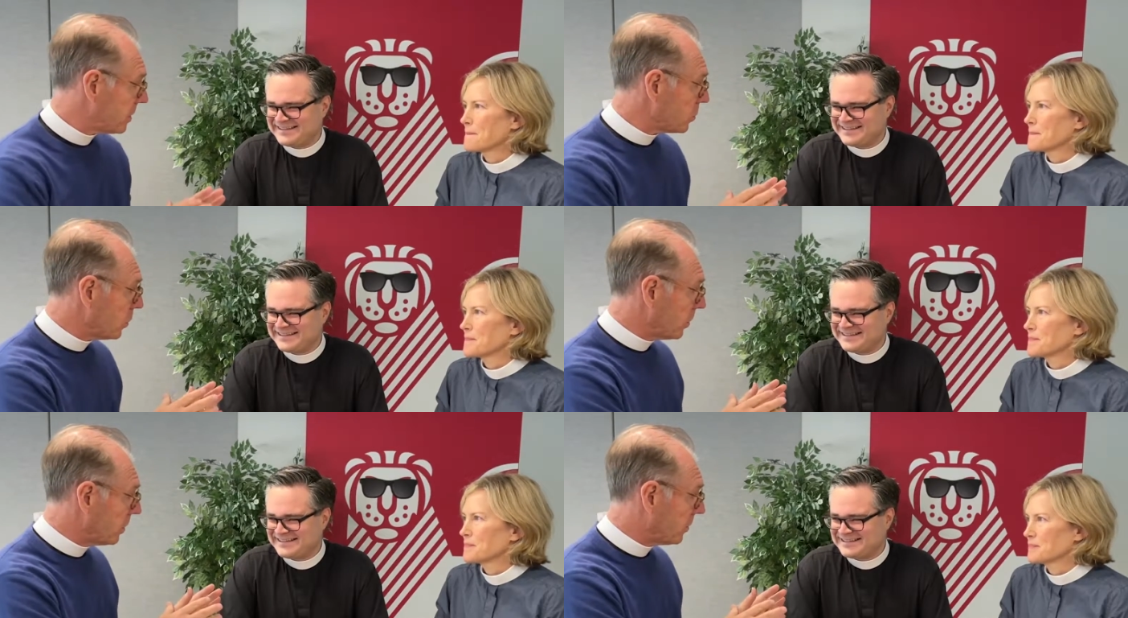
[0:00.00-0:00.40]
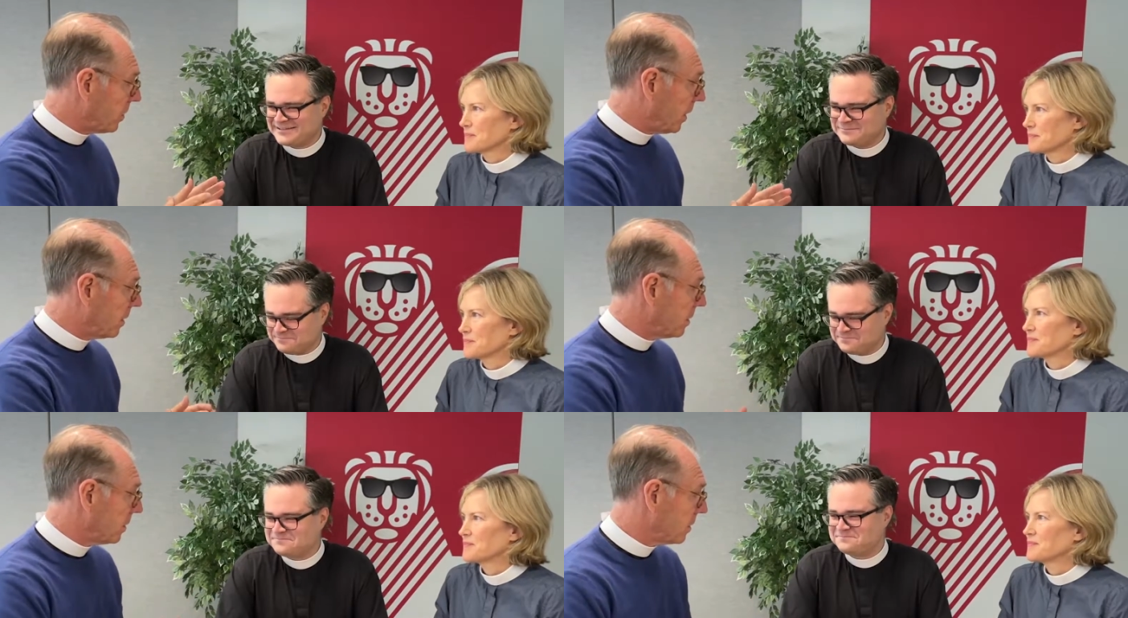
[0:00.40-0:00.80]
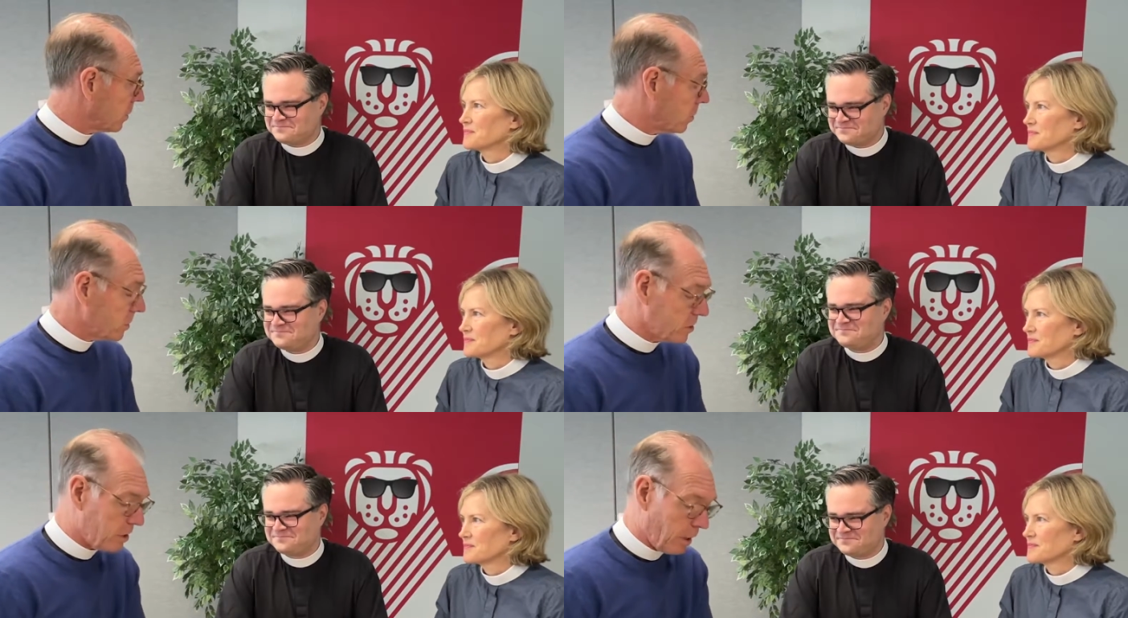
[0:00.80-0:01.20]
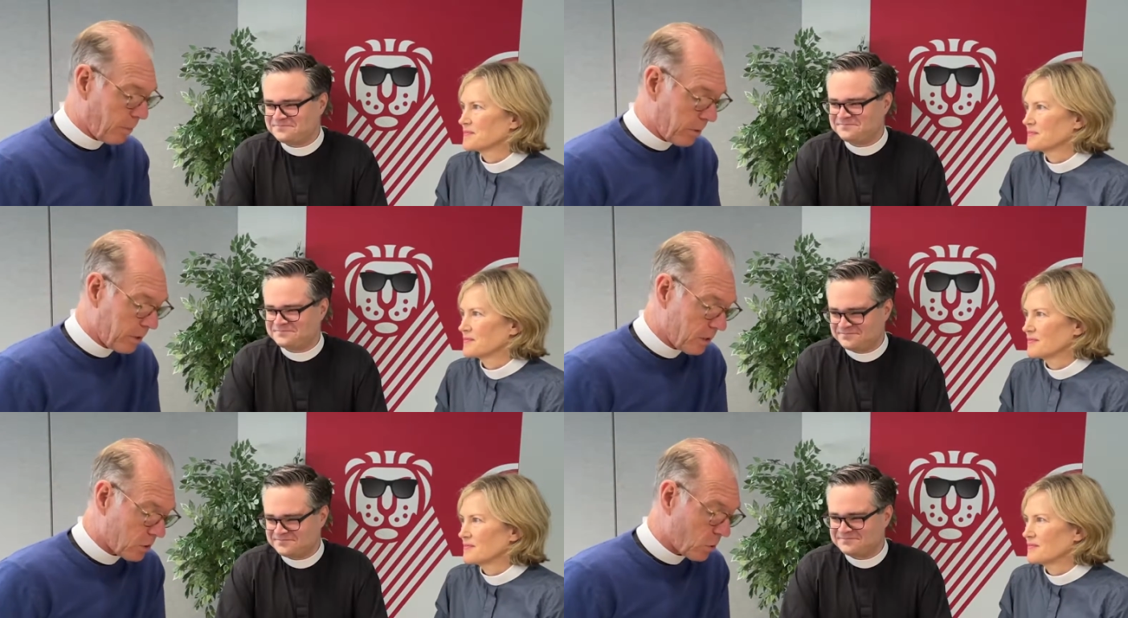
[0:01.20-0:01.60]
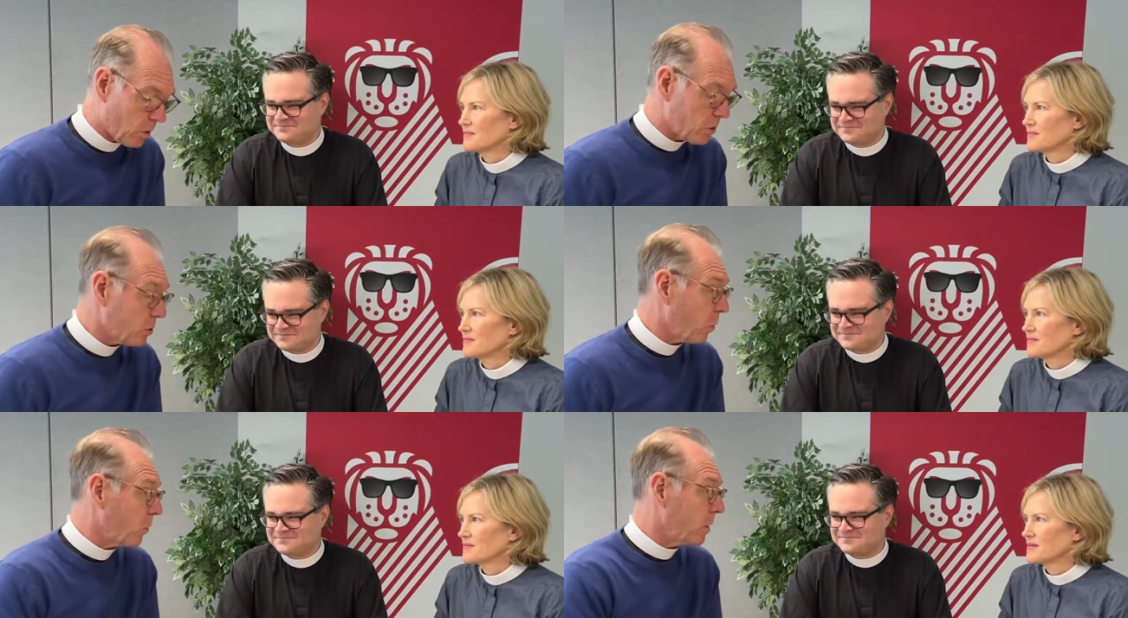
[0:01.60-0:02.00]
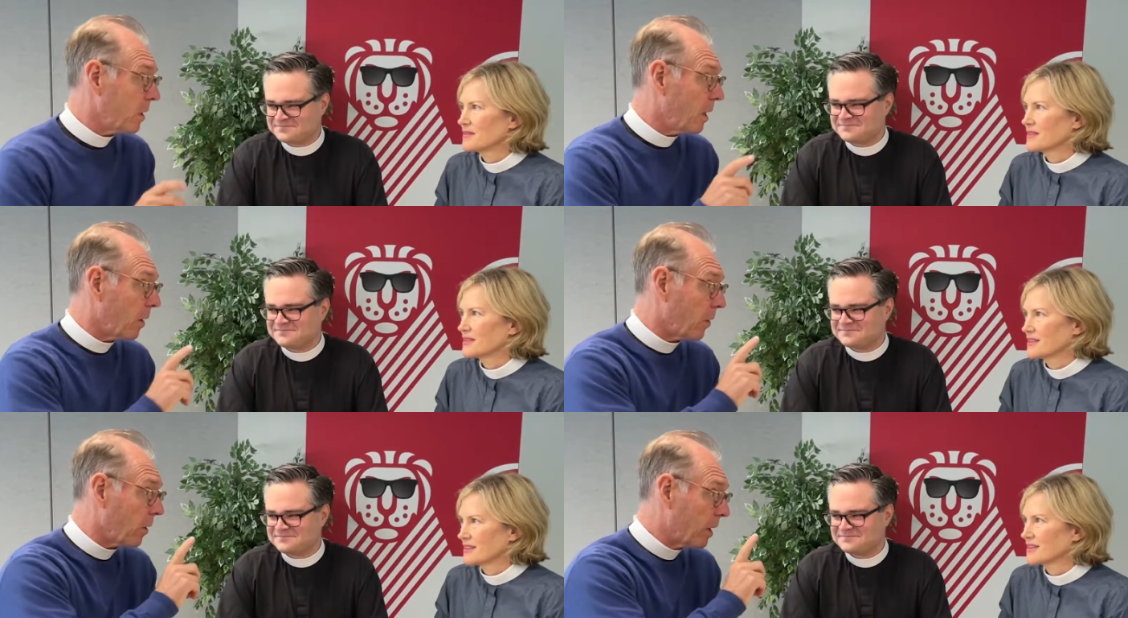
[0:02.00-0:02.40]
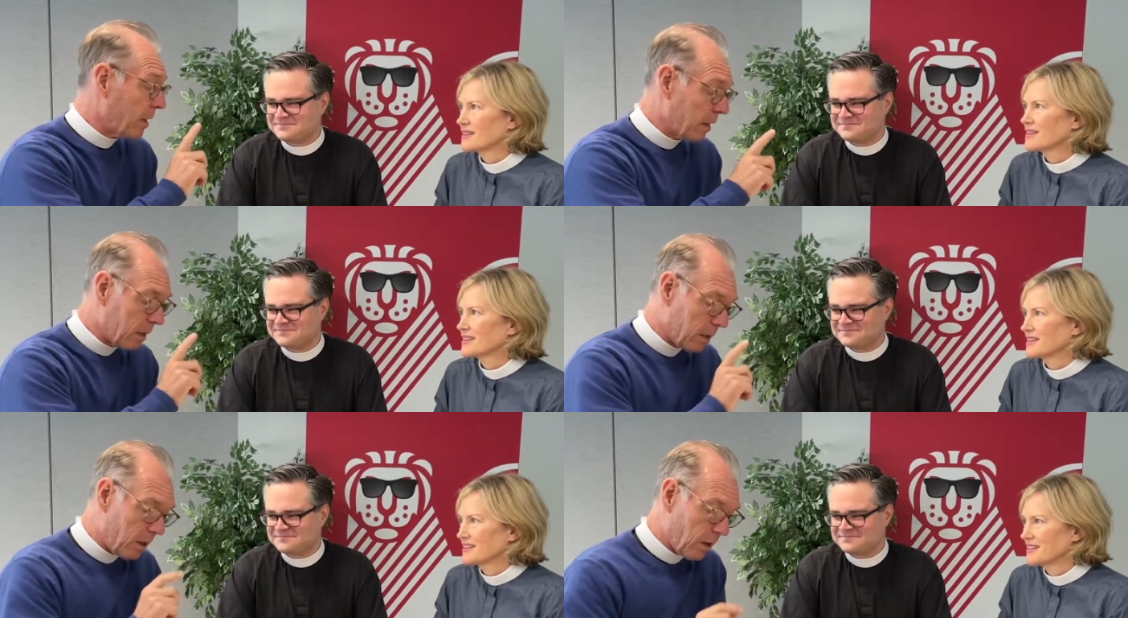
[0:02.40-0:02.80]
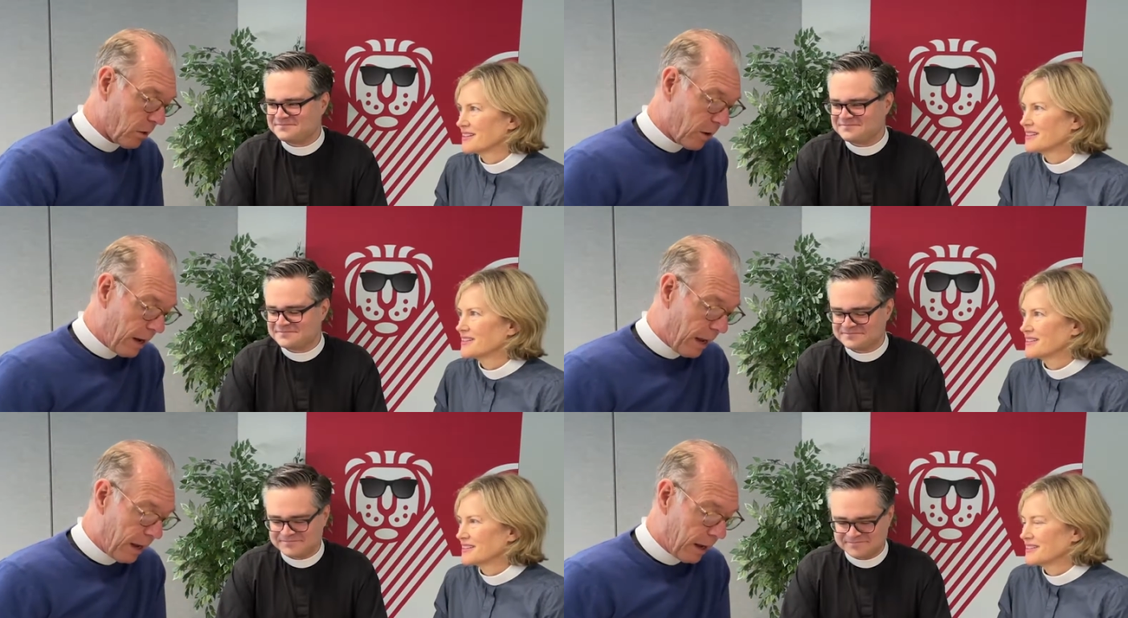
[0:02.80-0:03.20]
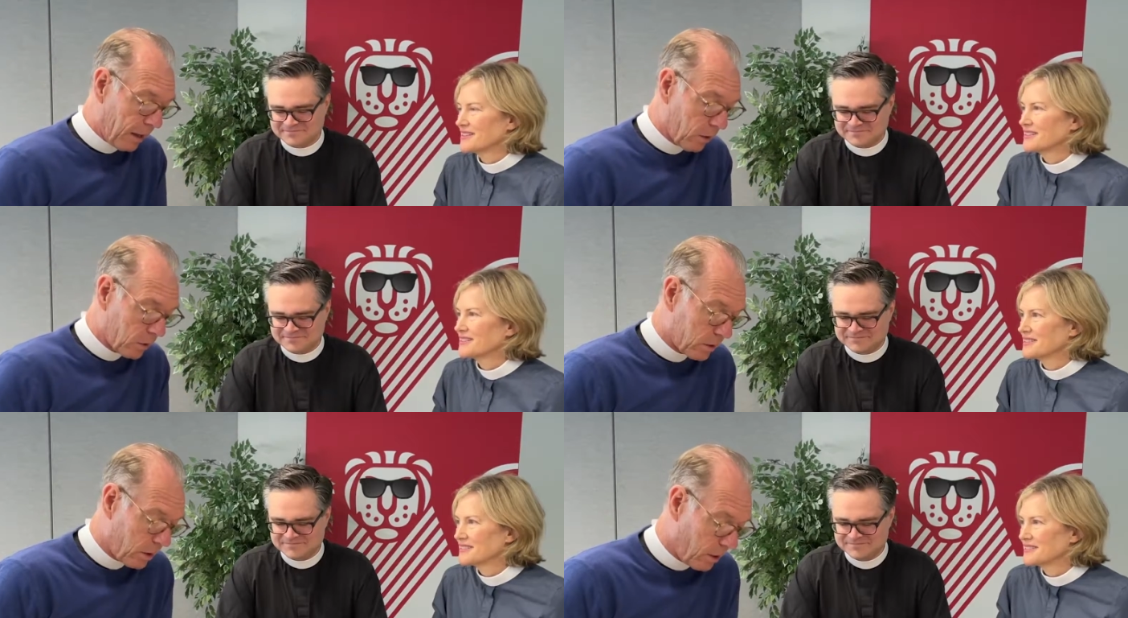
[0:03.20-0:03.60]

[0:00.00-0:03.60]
Speaker 1: Just what you said, the, the Good Shepherd discourse. So in year year A, I looked